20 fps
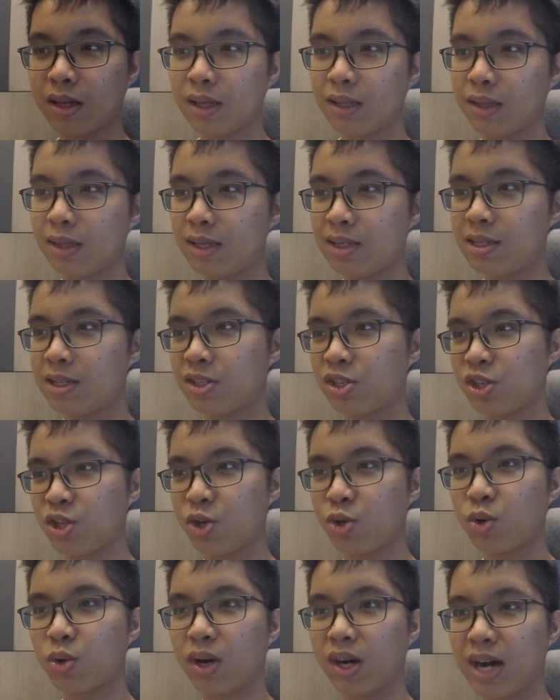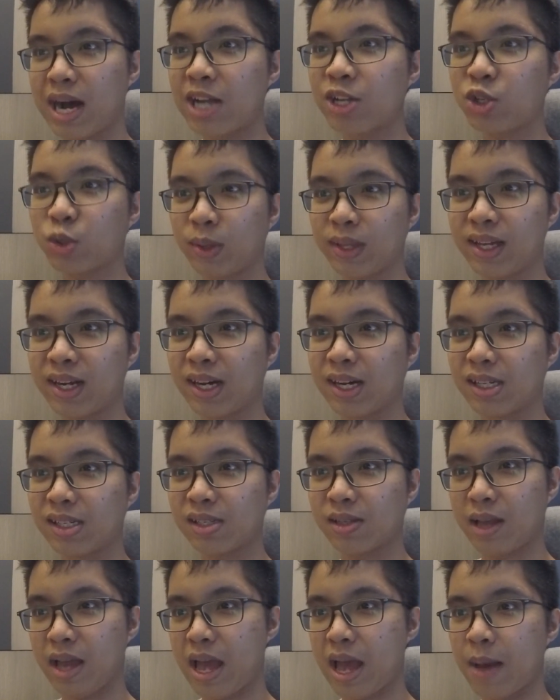This is still a
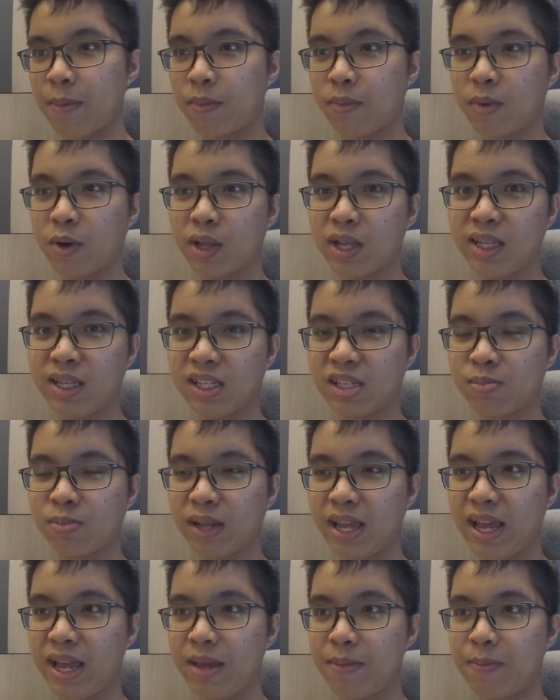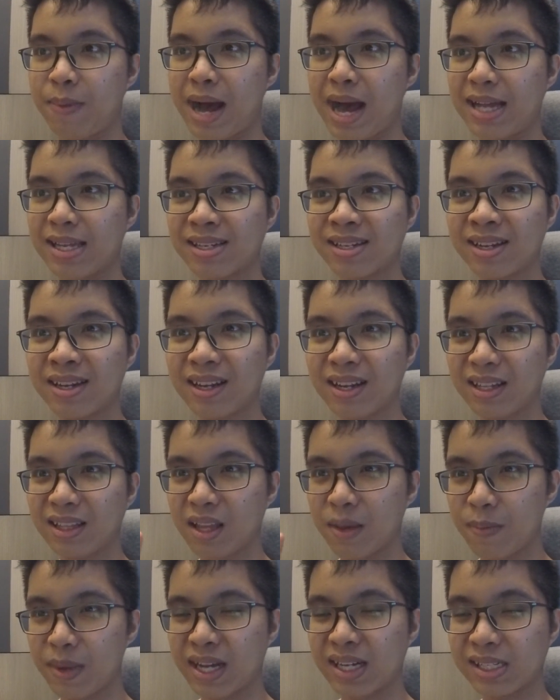120Hz AMOLED display, but
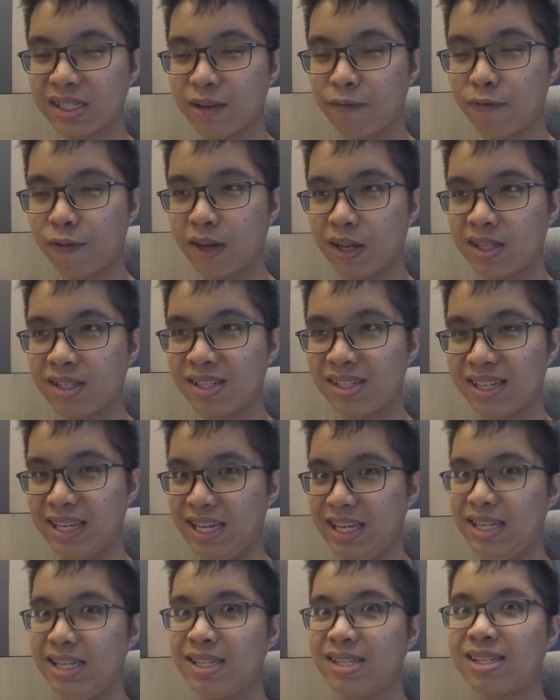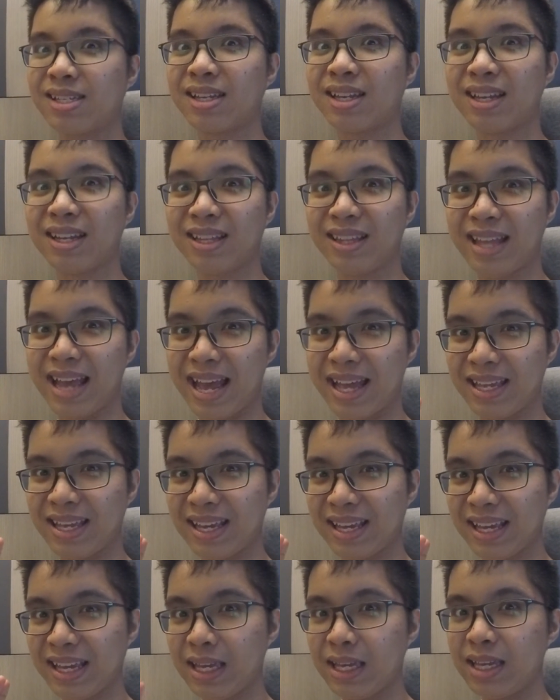the biggest difference is that
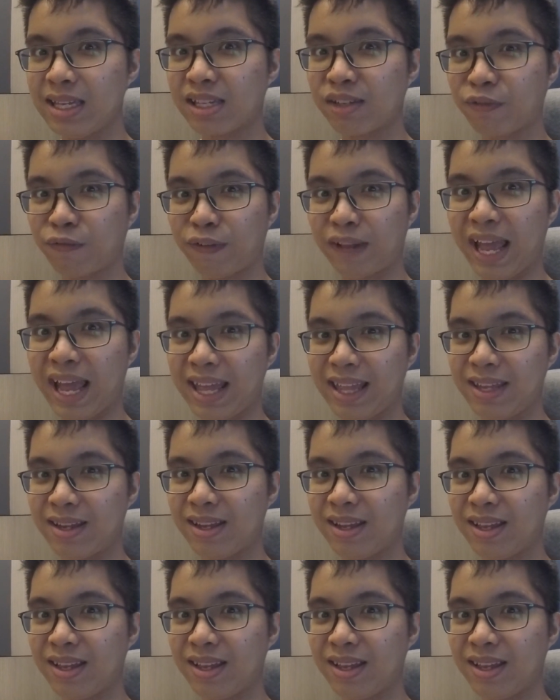it is flat